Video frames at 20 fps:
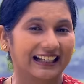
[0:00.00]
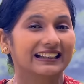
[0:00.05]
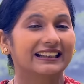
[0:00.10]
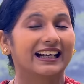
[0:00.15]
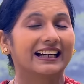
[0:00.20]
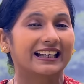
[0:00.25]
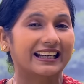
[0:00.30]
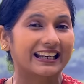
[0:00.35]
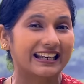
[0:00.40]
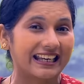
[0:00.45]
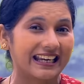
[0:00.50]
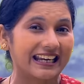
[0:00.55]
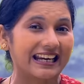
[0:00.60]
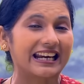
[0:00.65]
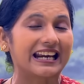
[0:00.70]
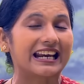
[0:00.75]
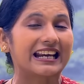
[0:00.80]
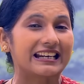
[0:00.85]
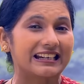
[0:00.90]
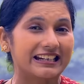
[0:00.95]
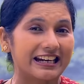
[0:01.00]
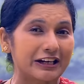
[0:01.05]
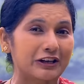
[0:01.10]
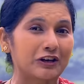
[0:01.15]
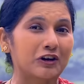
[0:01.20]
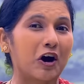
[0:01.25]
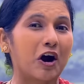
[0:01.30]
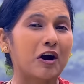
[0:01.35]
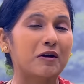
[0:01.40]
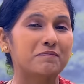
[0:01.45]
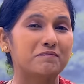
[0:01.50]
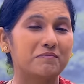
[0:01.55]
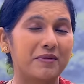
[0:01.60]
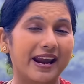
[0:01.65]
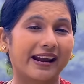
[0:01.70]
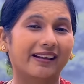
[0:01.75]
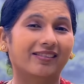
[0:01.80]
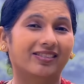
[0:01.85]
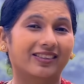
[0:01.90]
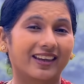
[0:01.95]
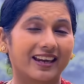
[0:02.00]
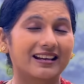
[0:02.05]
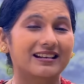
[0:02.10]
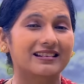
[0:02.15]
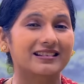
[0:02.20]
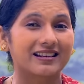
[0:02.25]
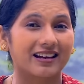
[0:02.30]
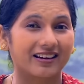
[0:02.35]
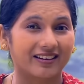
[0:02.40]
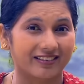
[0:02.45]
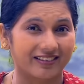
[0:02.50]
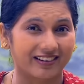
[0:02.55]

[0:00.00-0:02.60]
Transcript: that he did not make things